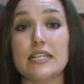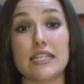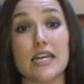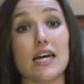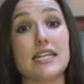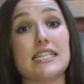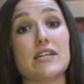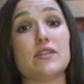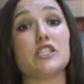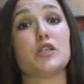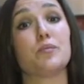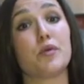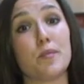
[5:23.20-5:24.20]
The idea
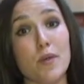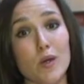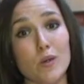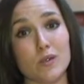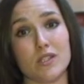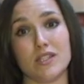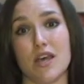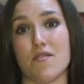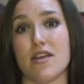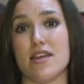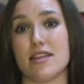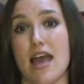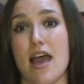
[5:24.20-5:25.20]
is to promote
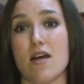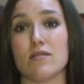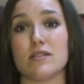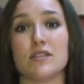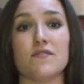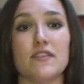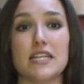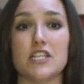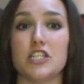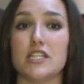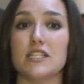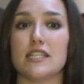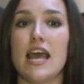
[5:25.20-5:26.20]
Surrey towns and
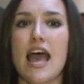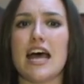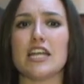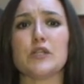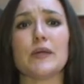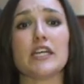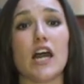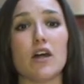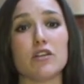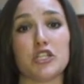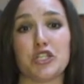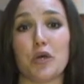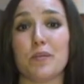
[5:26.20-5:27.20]
villages and to
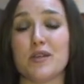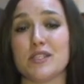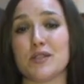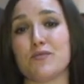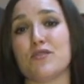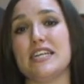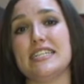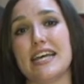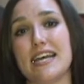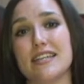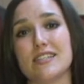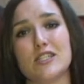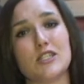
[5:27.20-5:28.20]
encourage shoppers and
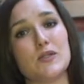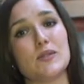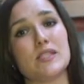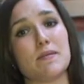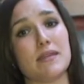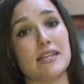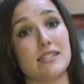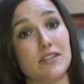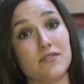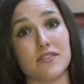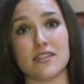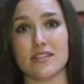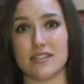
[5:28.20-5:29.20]
retailers to do something
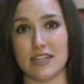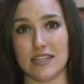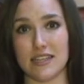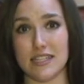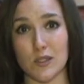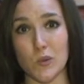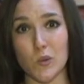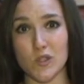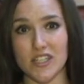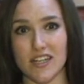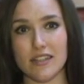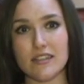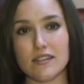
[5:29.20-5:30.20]
different in this
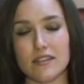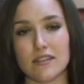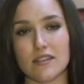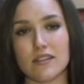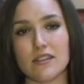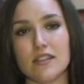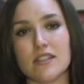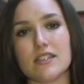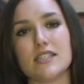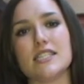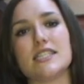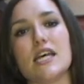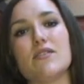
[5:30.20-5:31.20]
quarter.
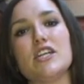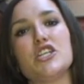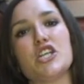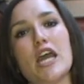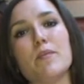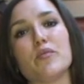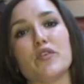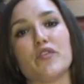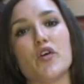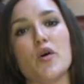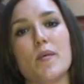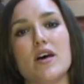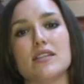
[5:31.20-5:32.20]
The Surrey Chamber of
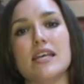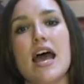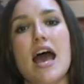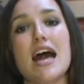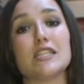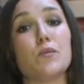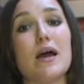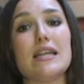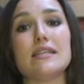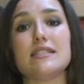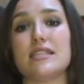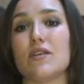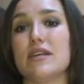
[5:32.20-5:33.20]
Commerce, as well
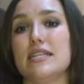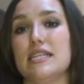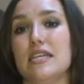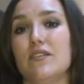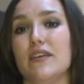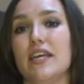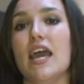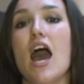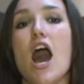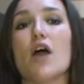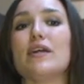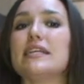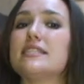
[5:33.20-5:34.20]
as Surrey T V,
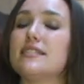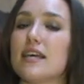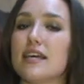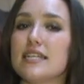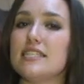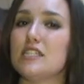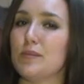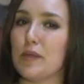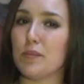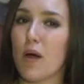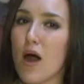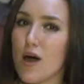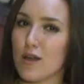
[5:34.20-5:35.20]
are excited to be
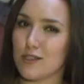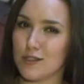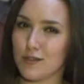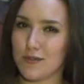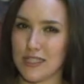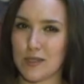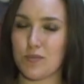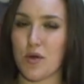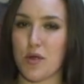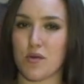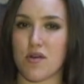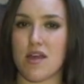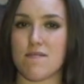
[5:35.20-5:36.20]
part of this
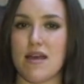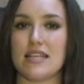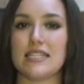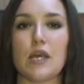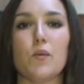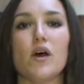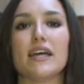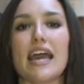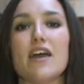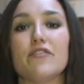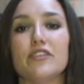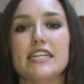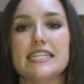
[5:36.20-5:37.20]
programme as they work
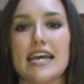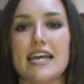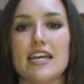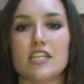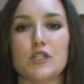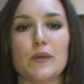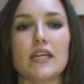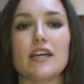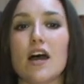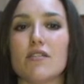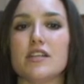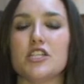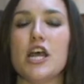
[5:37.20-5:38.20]
every day to
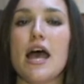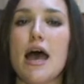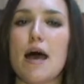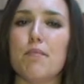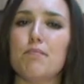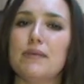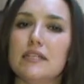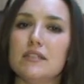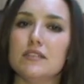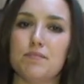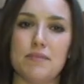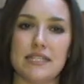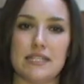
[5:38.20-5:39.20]
encourage and
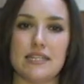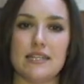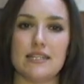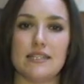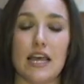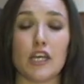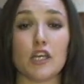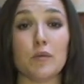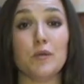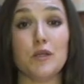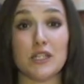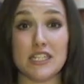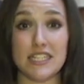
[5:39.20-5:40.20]
build business and
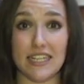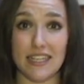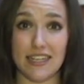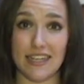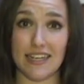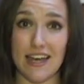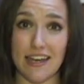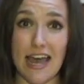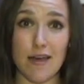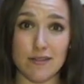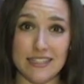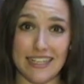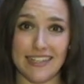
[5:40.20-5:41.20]
community in our
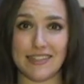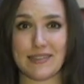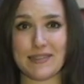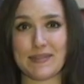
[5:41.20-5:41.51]
county.